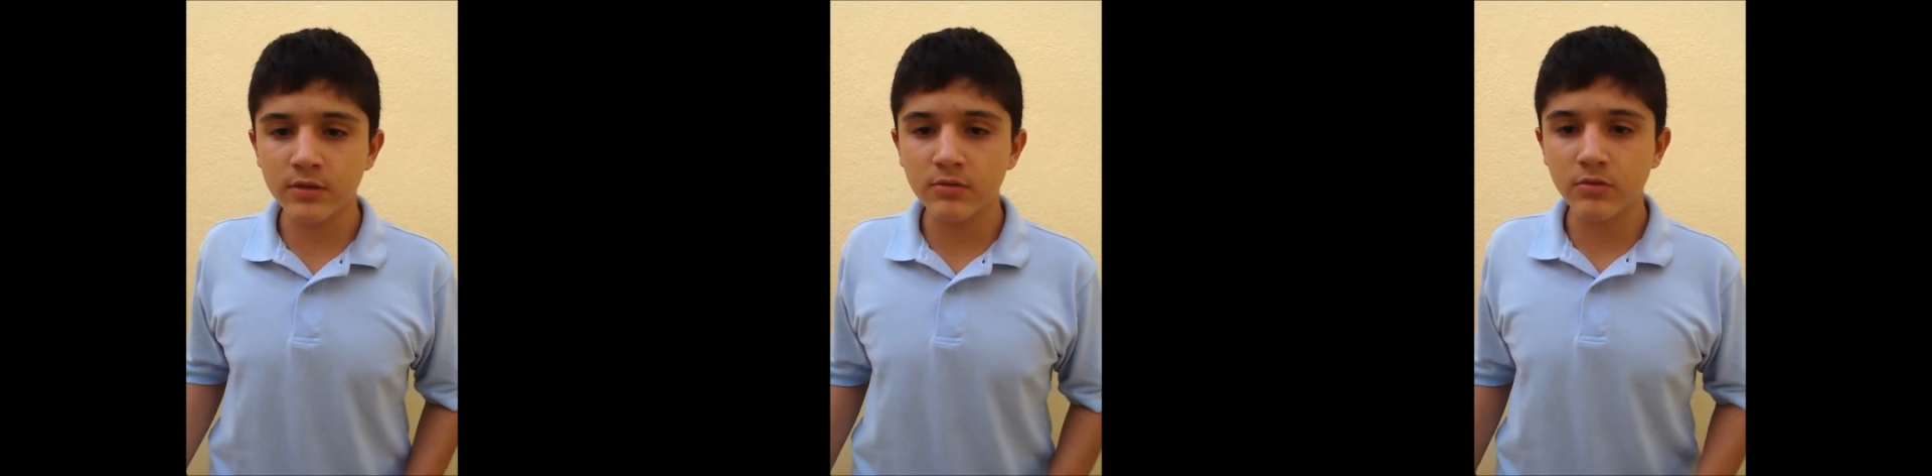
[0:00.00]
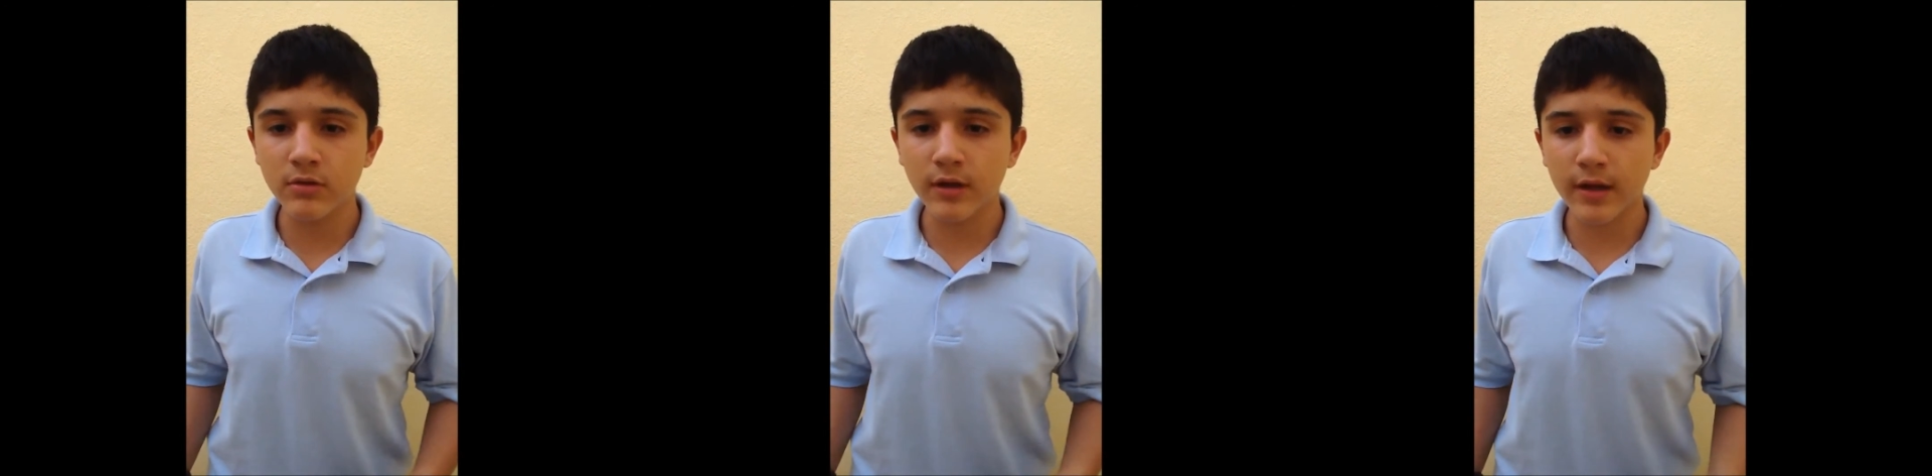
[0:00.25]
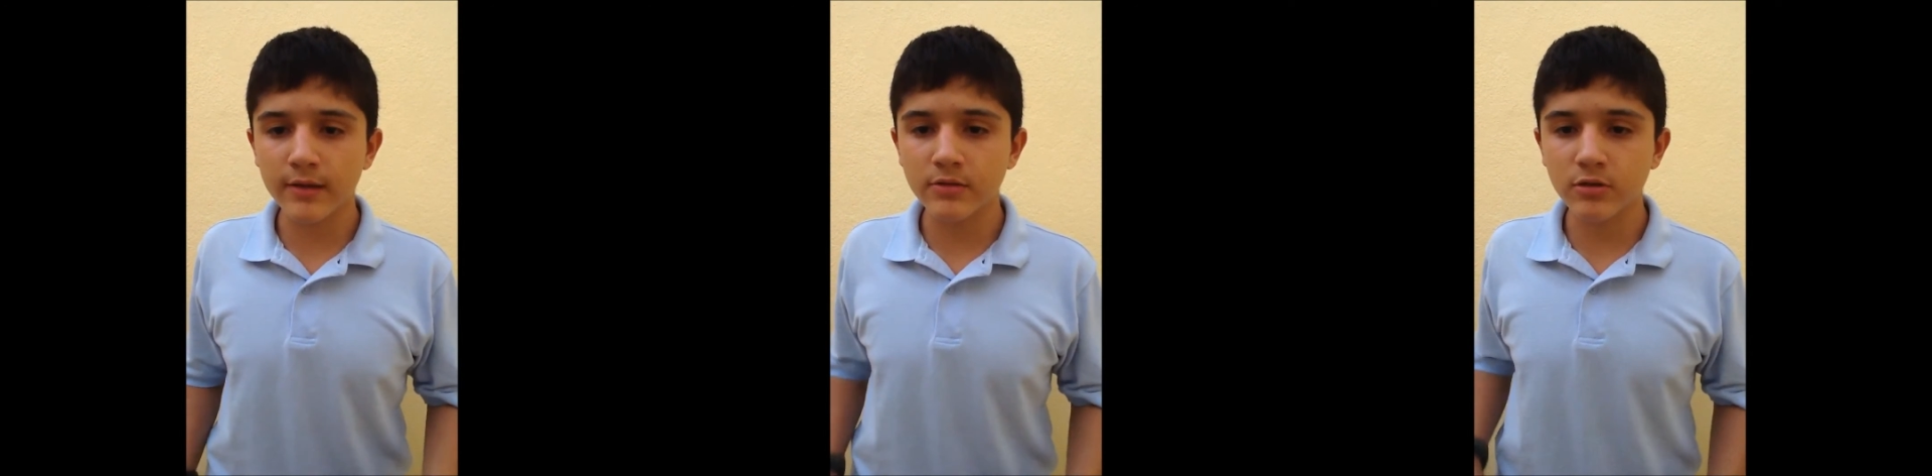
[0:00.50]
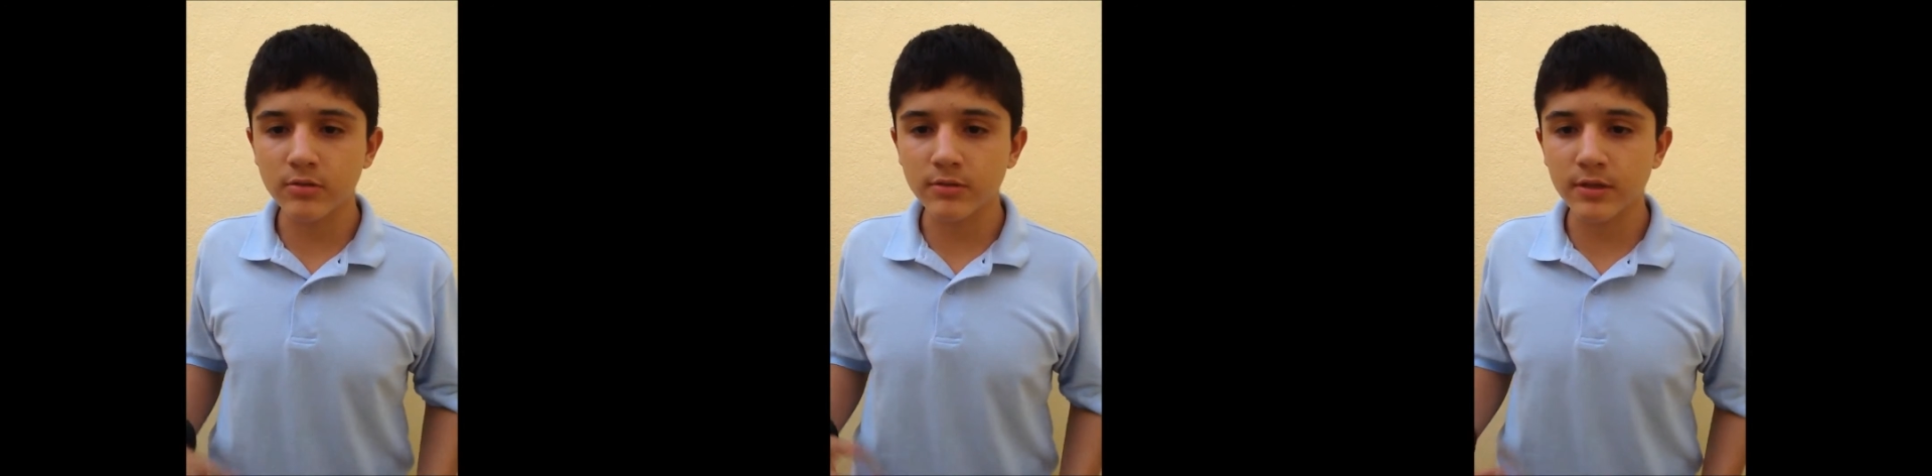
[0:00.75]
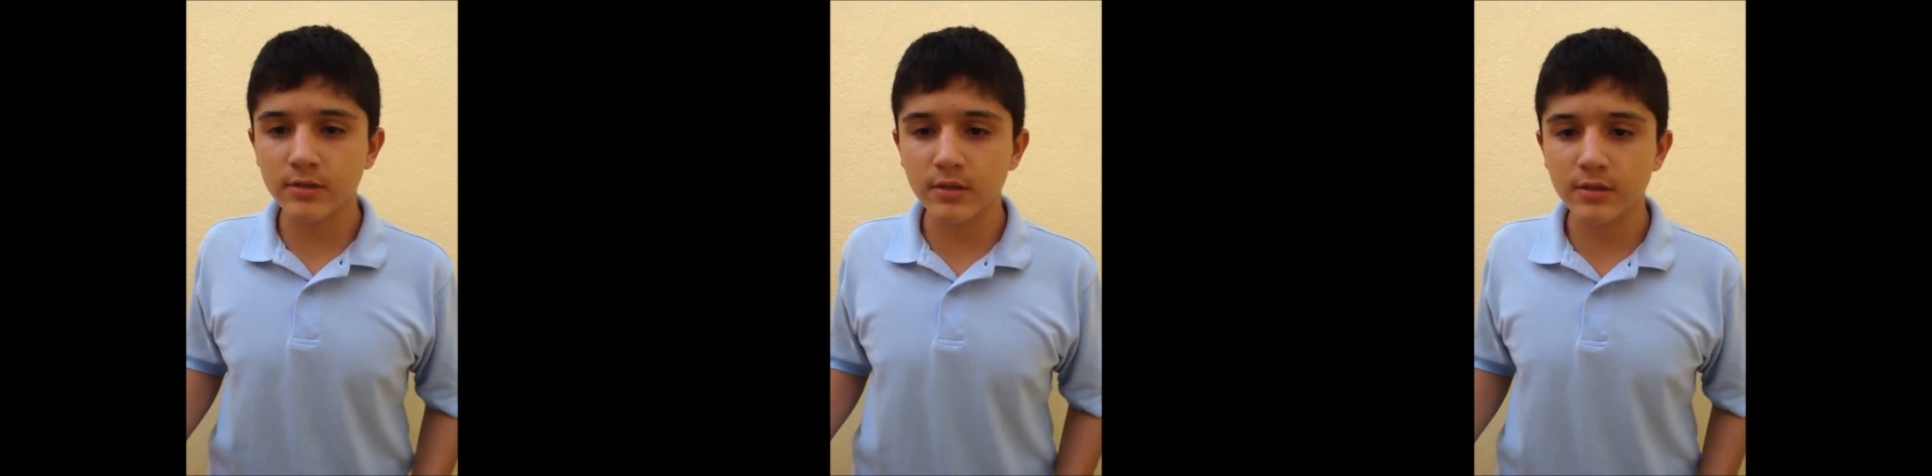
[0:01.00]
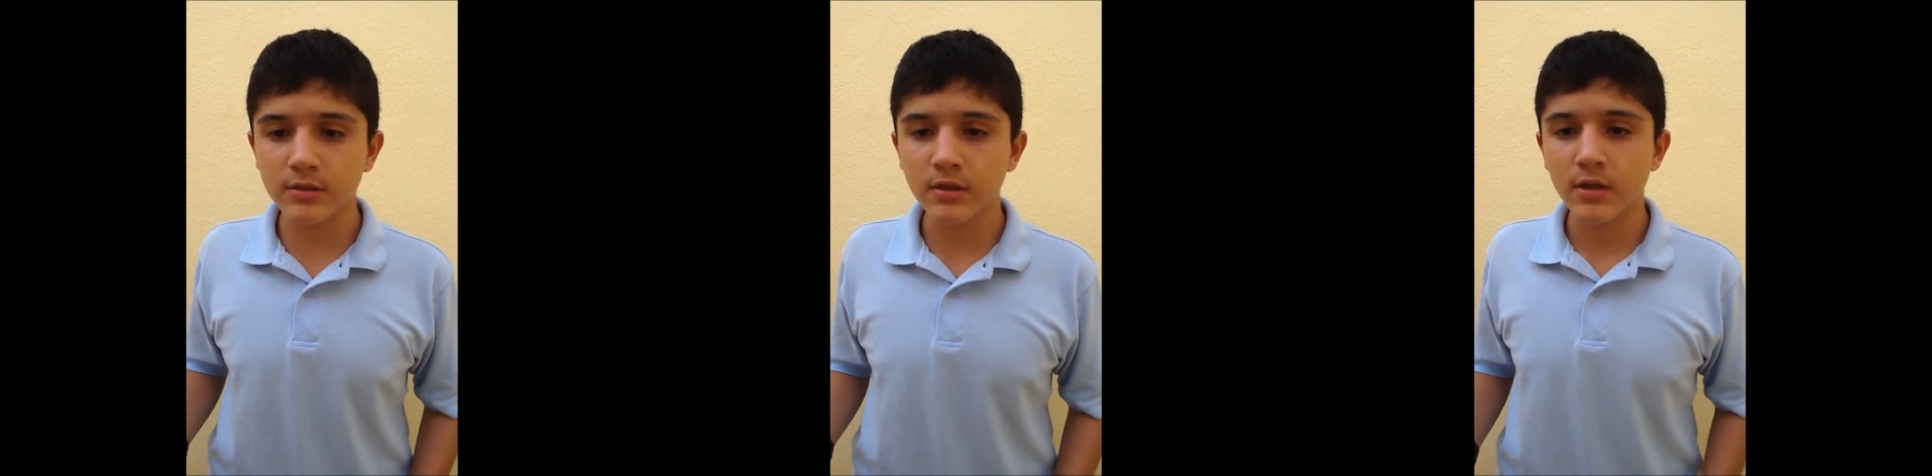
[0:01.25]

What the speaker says: to create substances